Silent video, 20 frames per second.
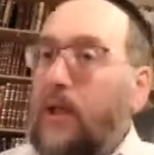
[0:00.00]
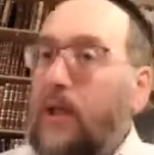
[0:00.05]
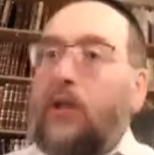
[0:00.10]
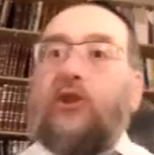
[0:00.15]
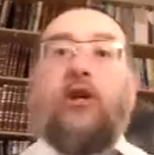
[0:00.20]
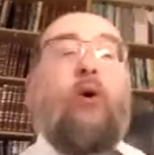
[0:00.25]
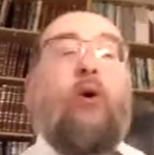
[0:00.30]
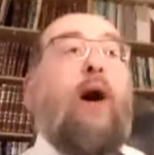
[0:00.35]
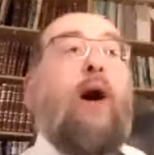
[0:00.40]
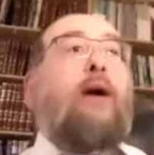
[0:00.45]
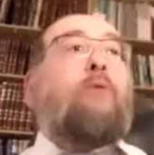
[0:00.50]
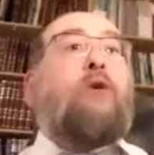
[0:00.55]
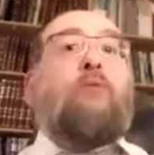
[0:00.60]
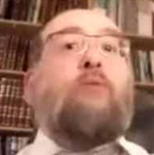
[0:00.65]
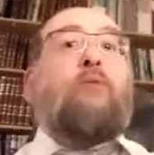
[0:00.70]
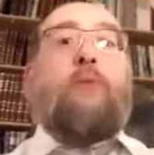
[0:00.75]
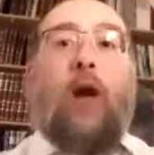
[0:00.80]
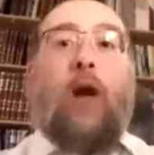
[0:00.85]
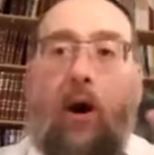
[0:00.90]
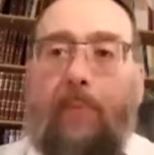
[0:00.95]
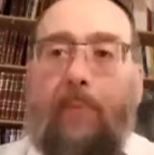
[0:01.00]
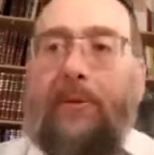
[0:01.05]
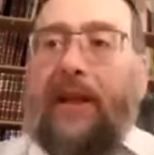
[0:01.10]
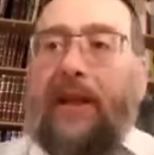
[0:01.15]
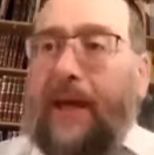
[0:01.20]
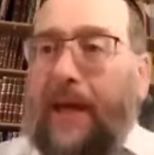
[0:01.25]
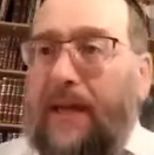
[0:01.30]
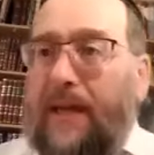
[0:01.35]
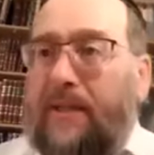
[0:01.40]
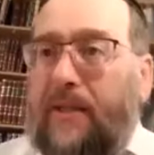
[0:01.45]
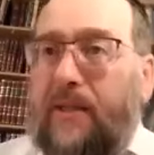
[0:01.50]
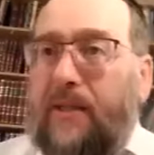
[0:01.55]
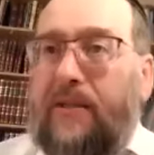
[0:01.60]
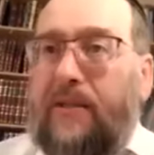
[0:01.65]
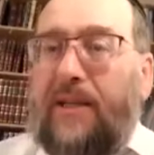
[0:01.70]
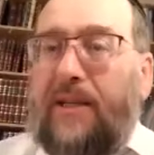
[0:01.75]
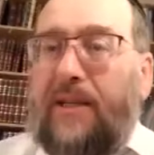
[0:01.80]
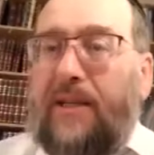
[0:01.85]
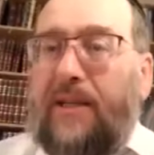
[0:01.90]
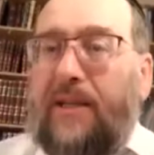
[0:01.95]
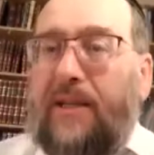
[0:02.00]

So I would be obligated in a